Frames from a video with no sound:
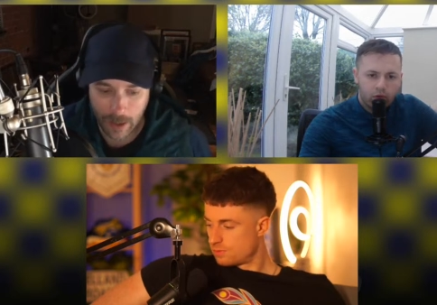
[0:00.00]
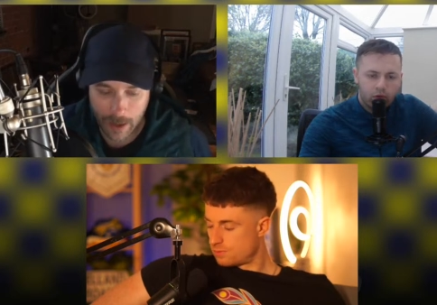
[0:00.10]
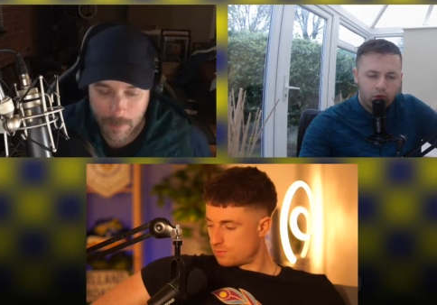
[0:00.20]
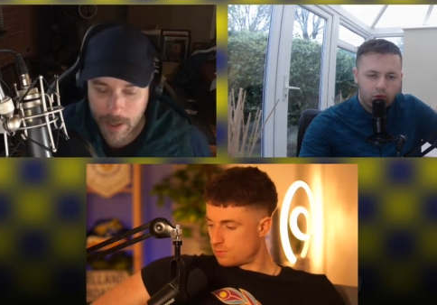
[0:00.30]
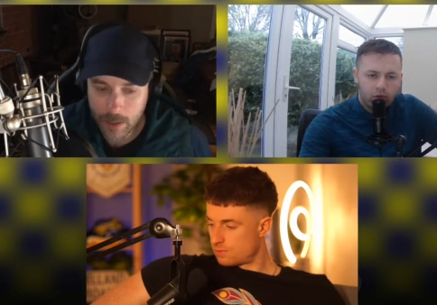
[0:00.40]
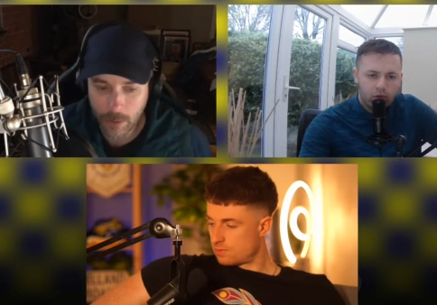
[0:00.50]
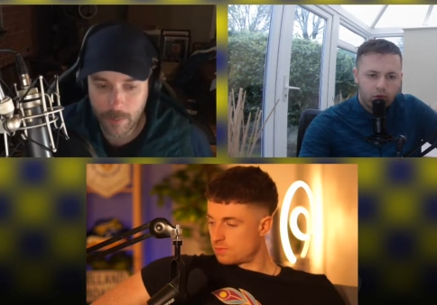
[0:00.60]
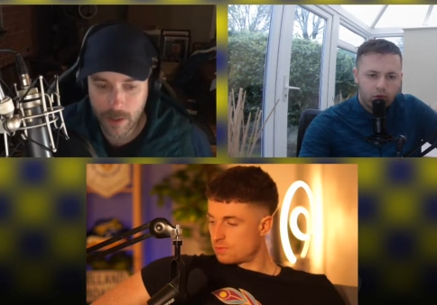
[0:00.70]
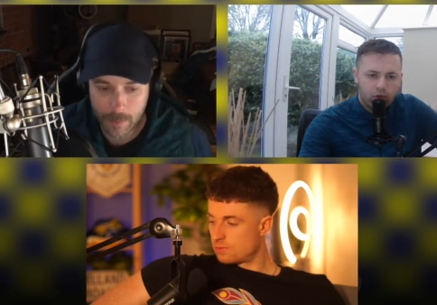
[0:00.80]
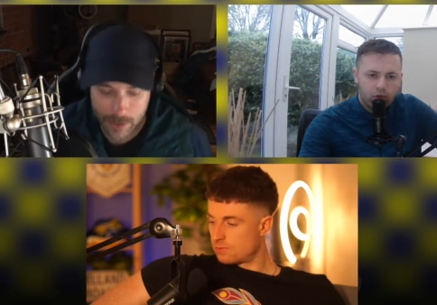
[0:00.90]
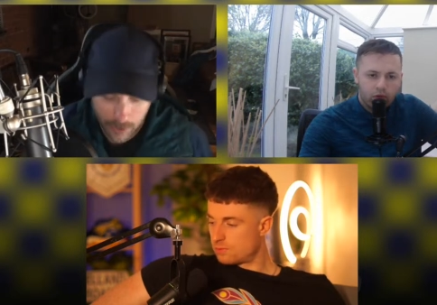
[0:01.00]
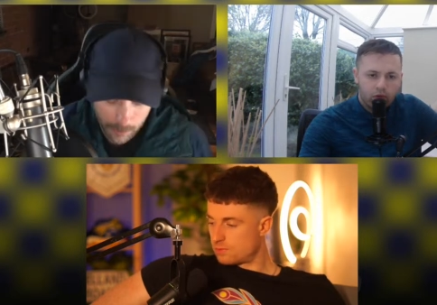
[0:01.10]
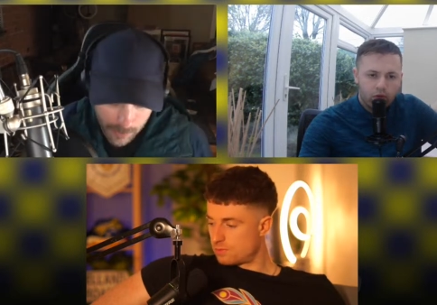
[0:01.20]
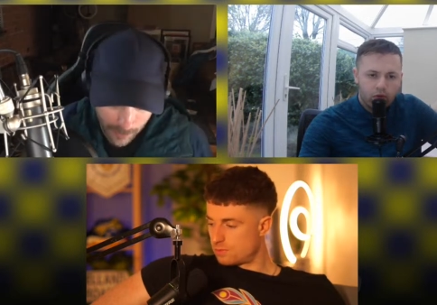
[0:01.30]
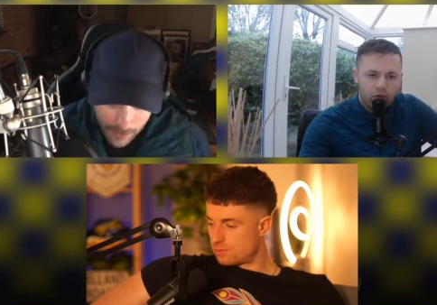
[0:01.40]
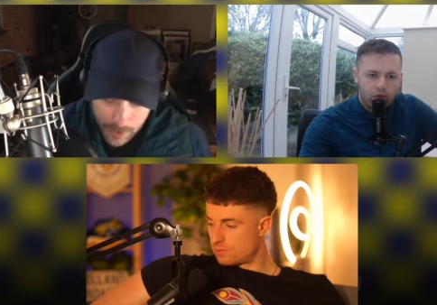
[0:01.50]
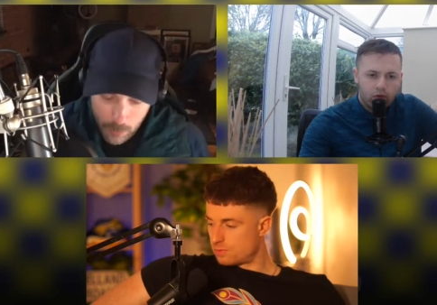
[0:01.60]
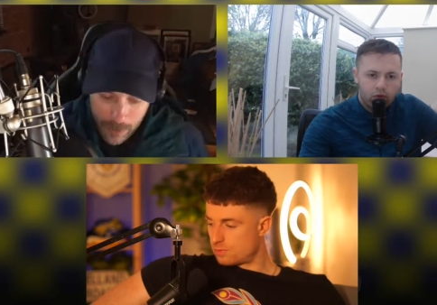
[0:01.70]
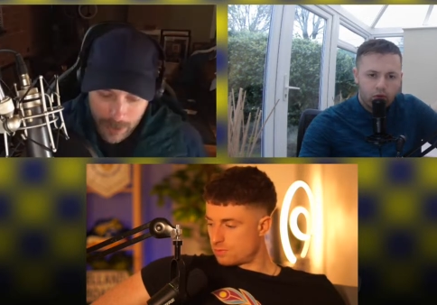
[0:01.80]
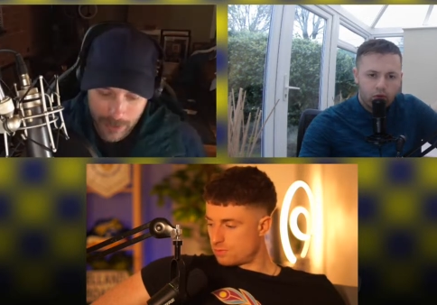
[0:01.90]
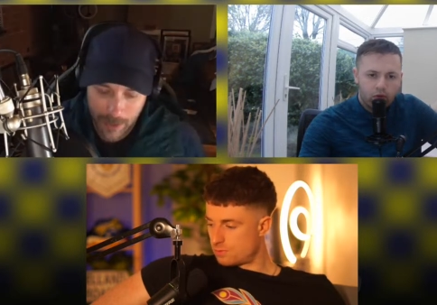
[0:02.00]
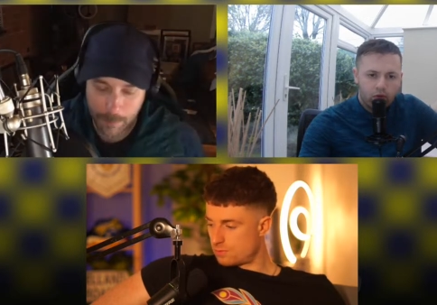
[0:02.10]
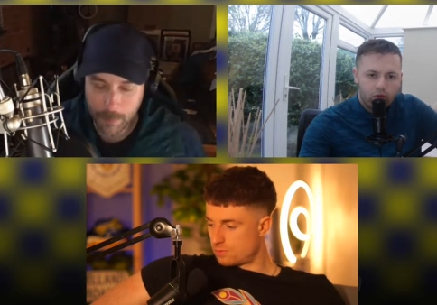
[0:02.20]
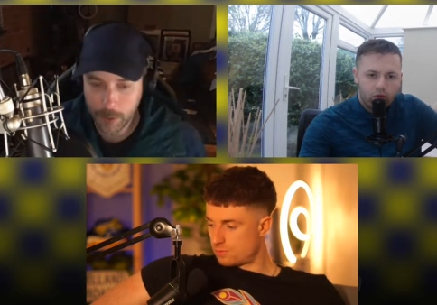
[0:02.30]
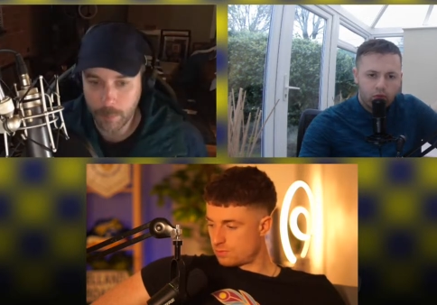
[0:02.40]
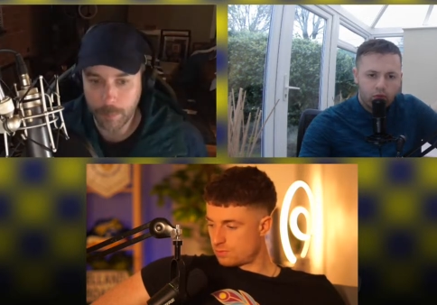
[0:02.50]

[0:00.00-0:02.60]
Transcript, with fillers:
Speaker 1: I might agree with him in terms of, I think we can get through